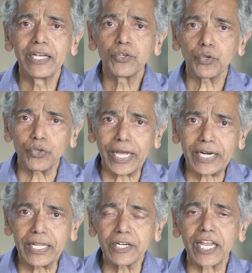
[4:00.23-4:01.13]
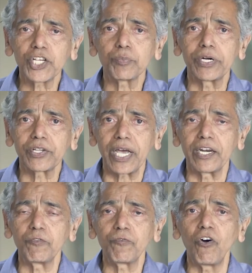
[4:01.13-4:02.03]
so that the taste buds can
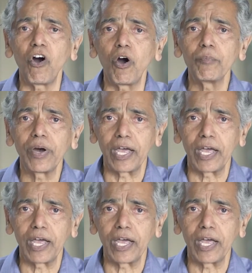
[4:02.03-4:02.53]
inform